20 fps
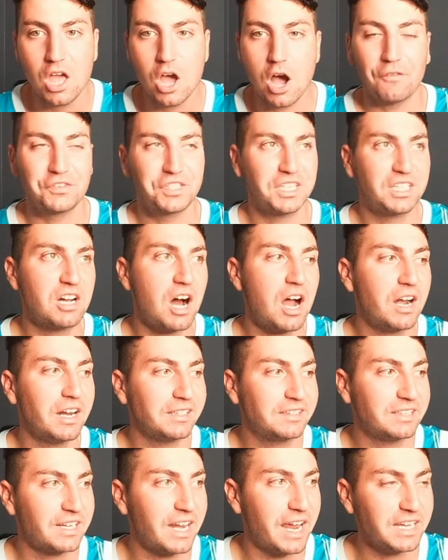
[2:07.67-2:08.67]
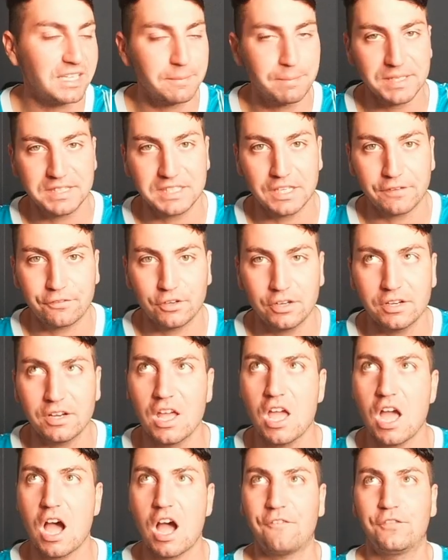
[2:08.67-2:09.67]
Obviously, karting today is a bit different.
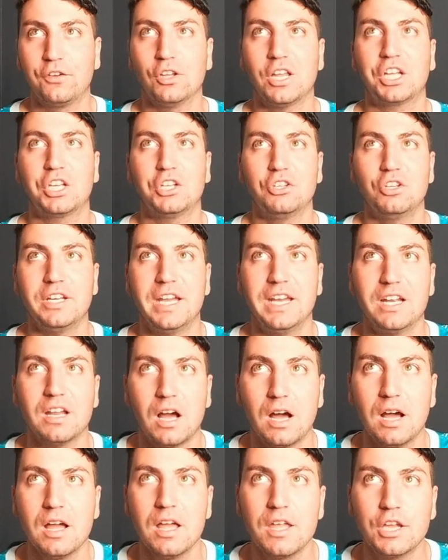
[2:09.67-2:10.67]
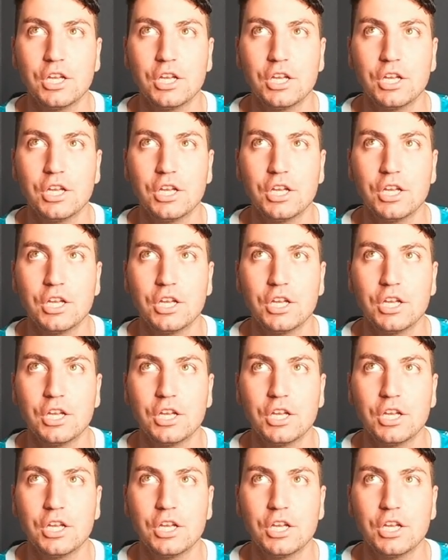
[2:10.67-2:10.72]
I feel like you do need, uh,